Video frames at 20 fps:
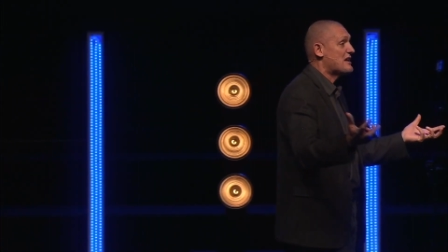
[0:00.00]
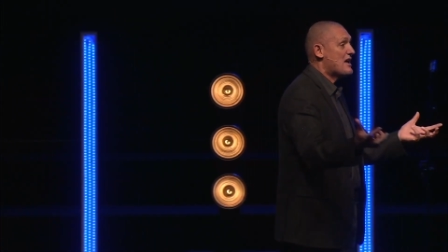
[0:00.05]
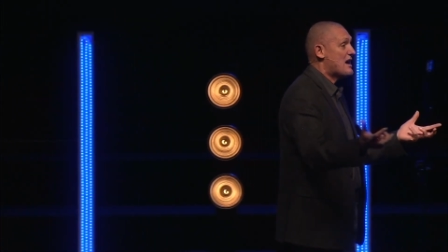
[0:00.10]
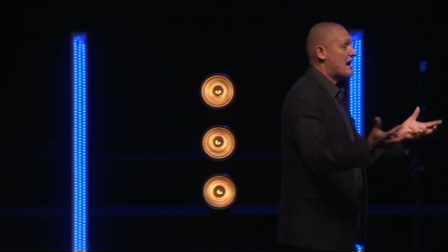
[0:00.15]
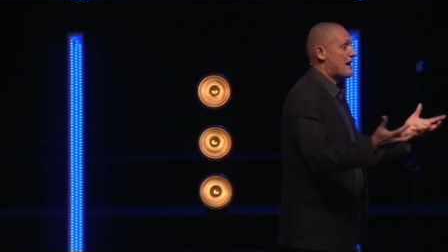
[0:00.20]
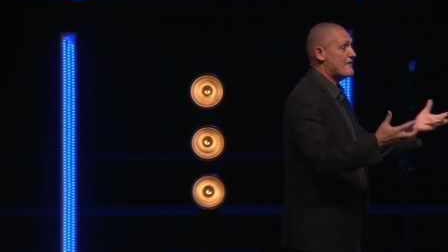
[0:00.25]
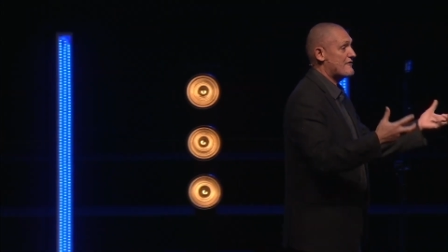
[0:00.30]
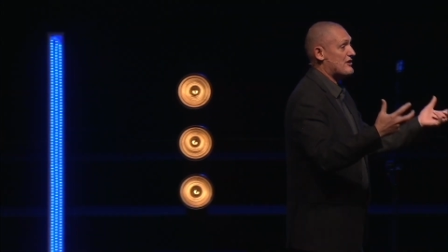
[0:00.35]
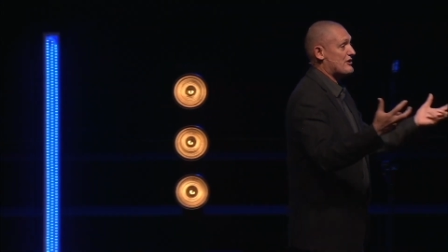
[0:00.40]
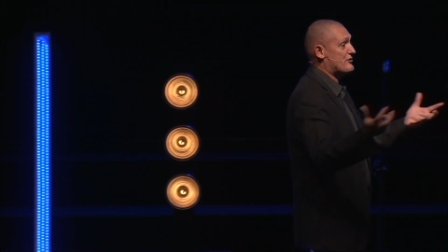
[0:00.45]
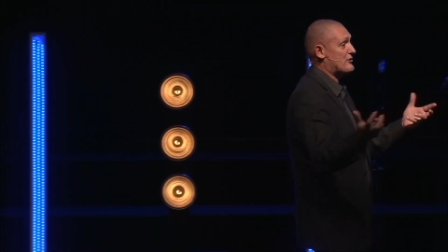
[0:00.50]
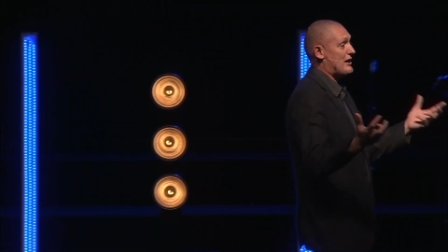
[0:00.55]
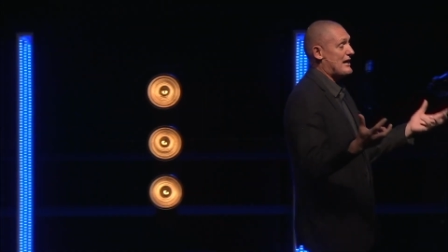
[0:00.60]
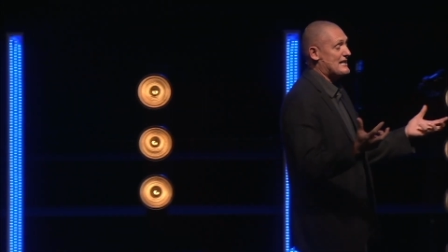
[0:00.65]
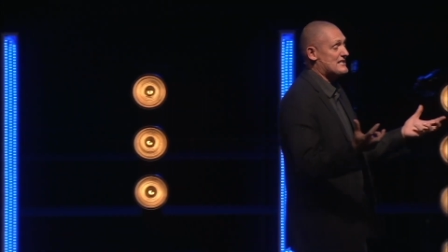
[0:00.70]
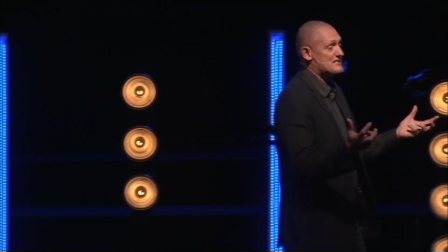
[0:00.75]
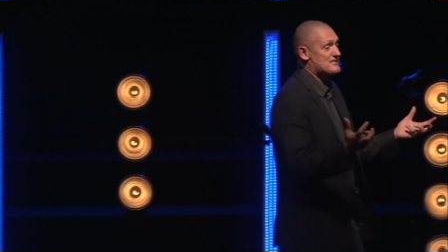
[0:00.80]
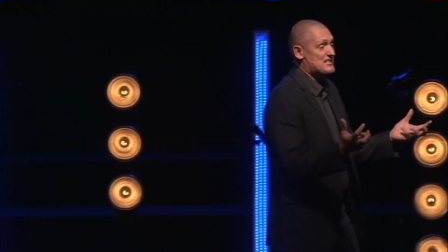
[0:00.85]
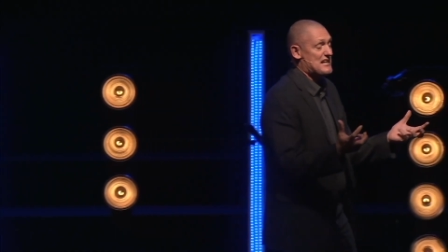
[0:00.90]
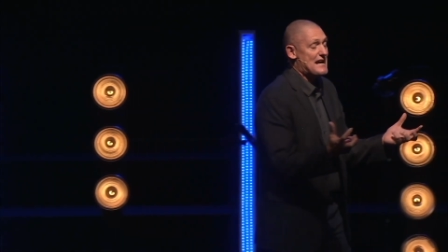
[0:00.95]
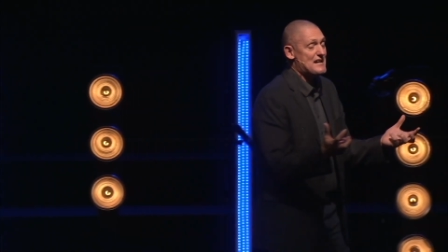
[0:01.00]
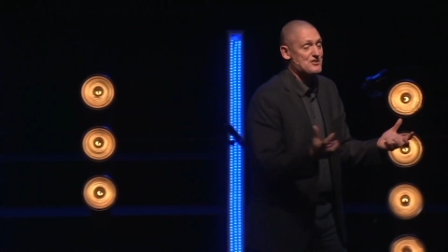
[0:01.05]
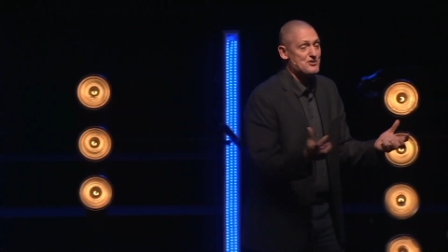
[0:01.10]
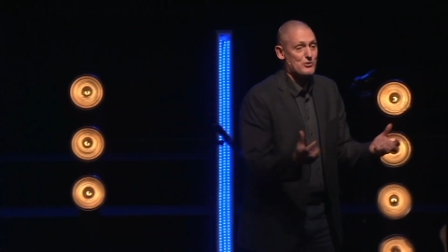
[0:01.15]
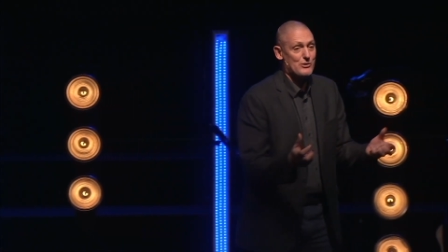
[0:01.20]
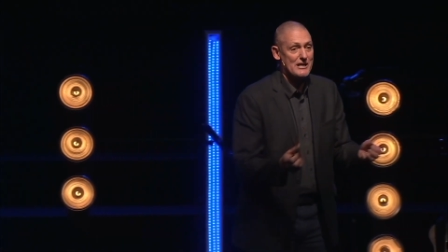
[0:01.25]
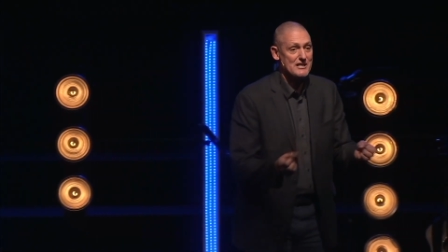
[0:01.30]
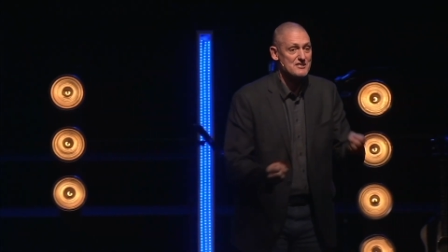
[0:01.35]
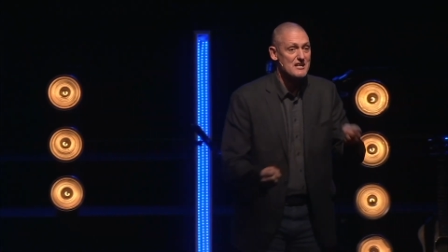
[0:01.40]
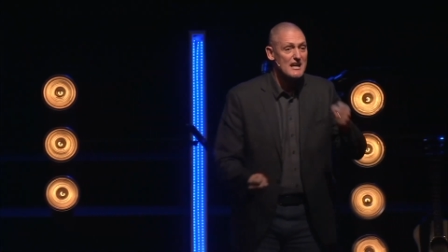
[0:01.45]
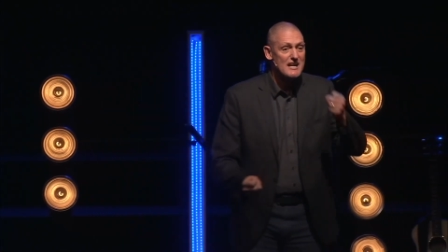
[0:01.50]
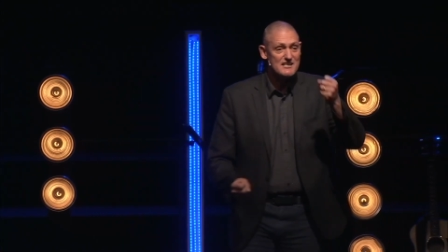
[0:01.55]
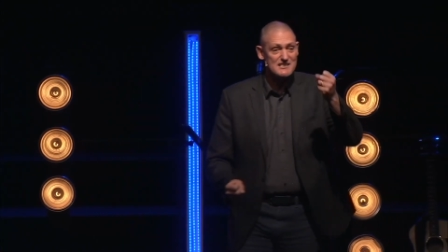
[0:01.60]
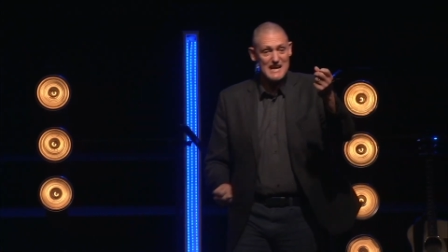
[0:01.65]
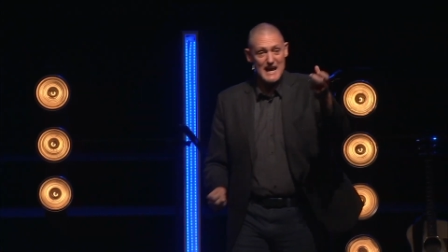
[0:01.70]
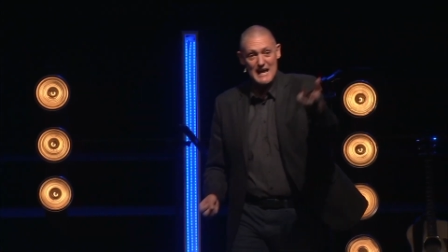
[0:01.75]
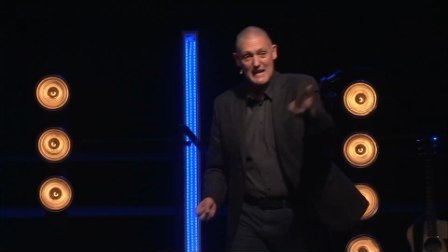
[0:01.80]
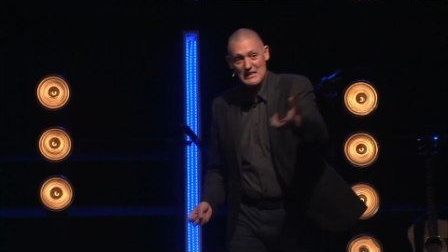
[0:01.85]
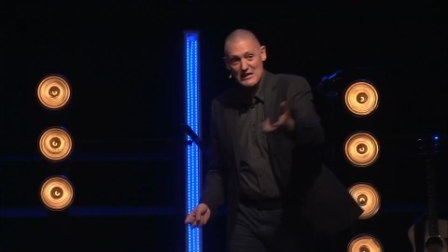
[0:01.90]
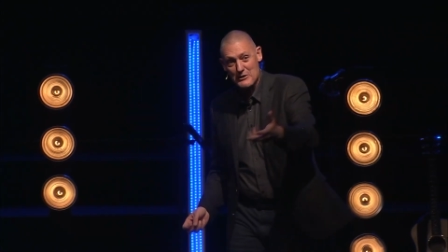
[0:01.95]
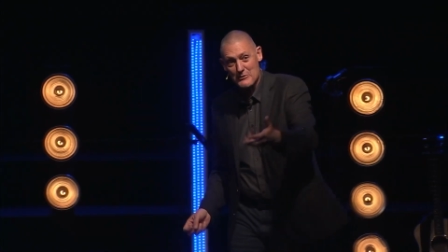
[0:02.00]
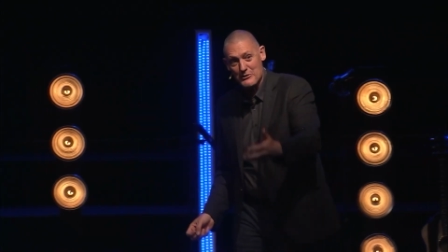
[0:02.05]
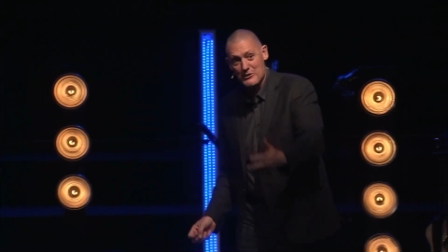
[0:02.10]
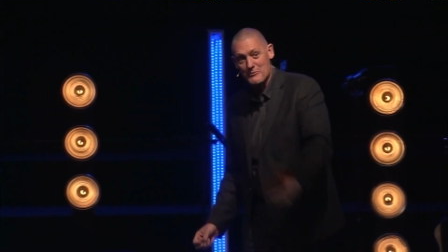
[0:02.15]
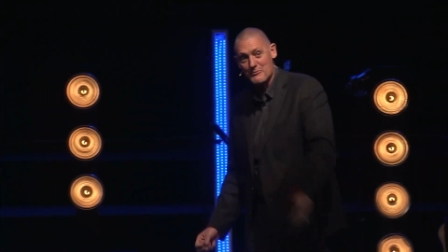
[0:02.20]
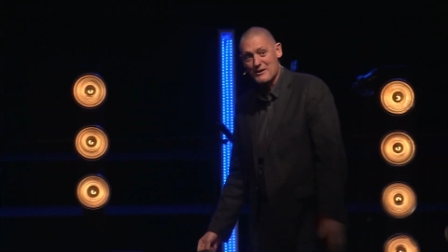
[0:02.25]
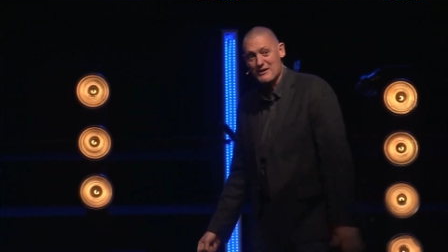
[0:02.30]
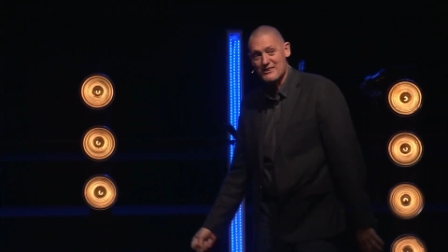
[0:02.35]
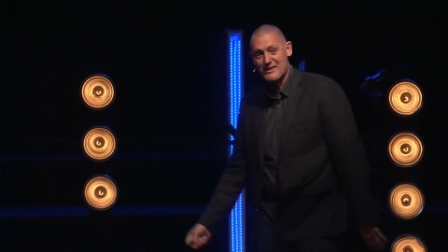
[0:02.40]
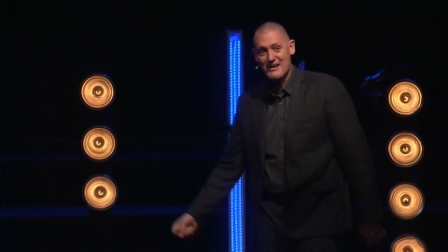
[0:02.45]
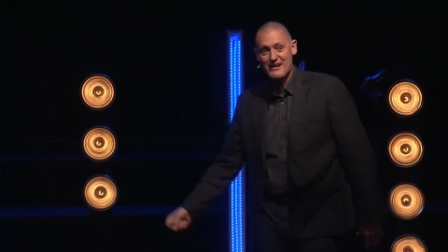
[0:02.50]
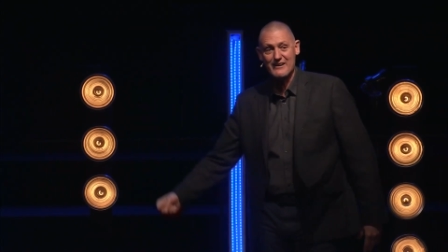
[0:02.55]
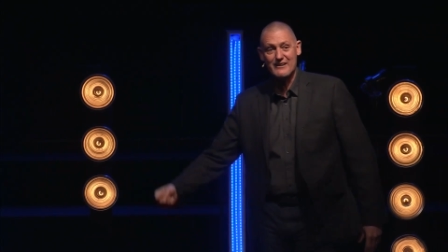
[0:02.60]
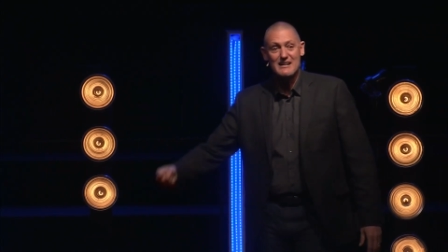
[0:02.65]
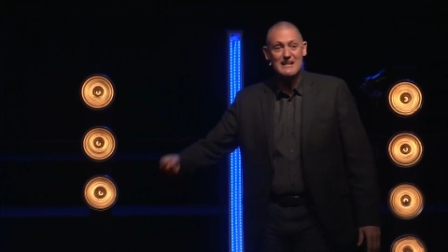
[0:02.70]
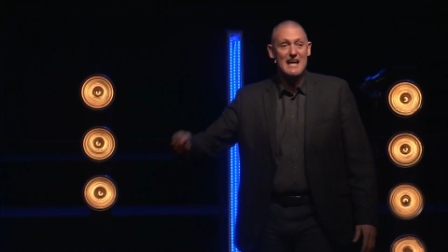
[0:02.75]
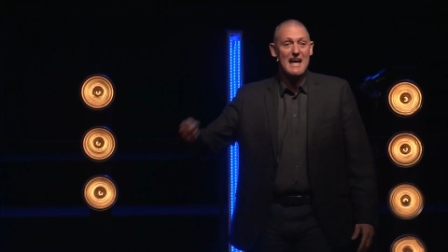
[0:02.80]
of the great centuries. Taylor will be there.